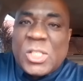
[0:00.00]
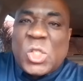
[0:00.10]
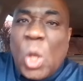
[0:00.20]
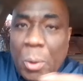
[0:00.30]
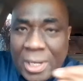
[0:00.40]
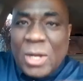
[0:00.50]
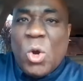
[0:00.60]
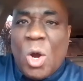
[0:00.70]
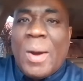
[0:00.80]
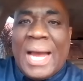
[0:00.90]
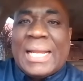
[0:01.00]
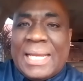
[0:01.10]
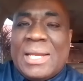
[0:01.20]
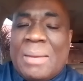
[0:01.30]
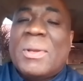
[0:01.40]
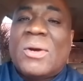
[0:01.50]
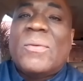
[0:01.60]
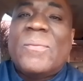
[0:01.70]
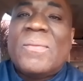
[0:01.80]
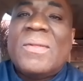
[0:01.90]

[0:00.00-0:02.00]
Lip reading: I saw you do over athlete them, you know.